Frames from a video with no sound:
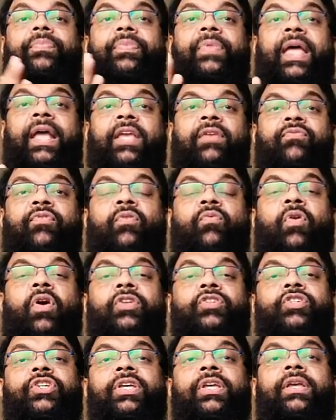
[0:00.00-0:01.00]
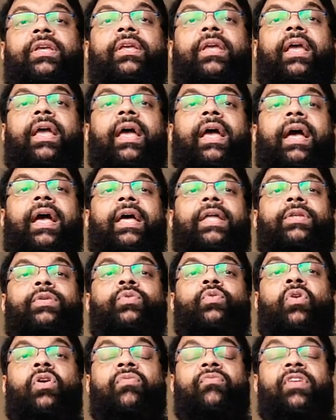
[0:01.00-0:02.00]
Thank you for watching,
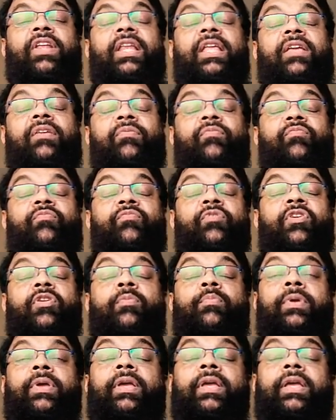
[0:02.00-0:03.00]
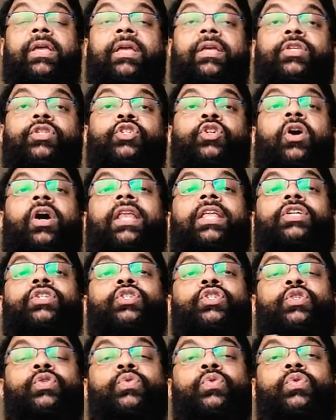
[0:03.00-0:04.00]
and God willing, we'll be joining
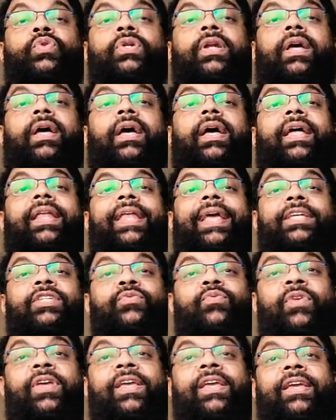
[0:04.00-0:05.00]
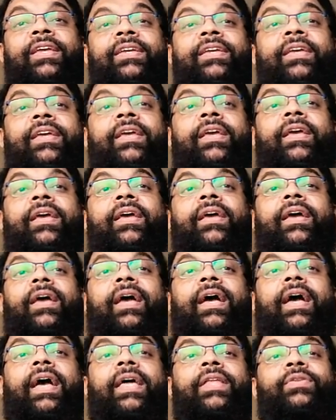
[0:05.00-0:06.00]
soon next week,
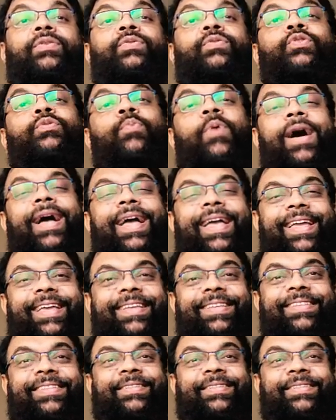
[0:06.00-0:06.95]
and goodbye.